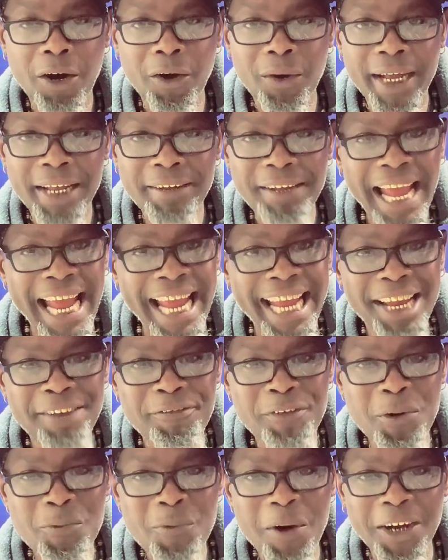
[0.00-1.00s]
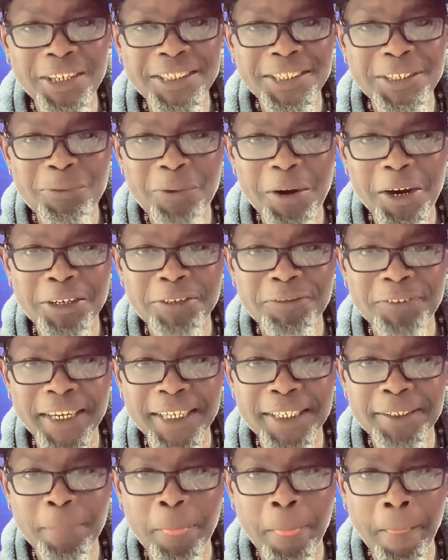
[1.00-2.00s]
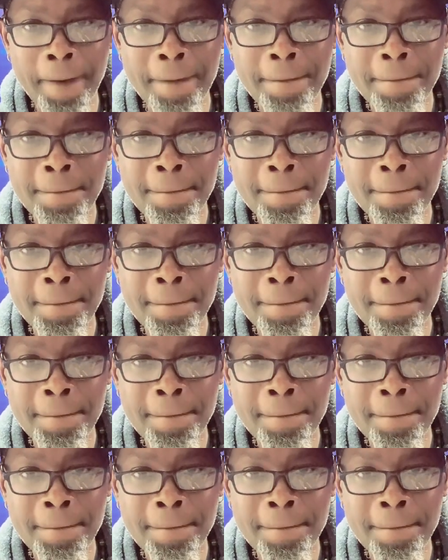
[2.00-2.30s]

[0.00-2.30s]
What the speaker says: Oh, hey, if it works, man.